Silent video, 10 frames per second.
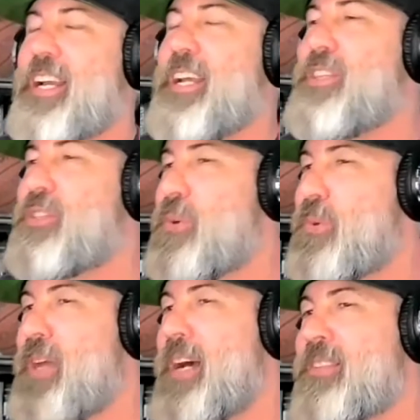In
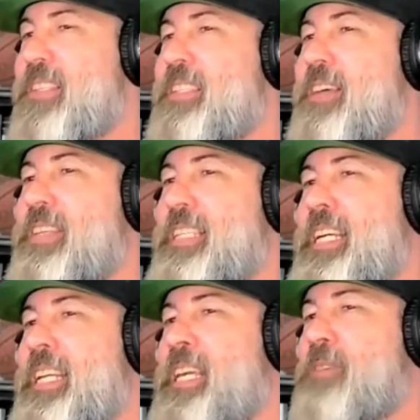
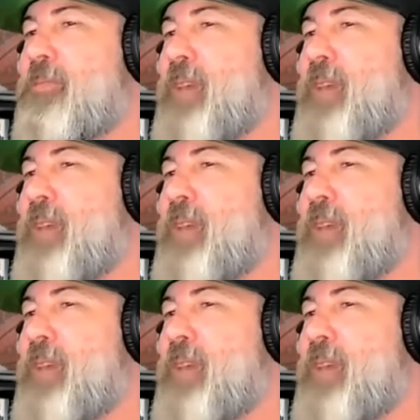2017, he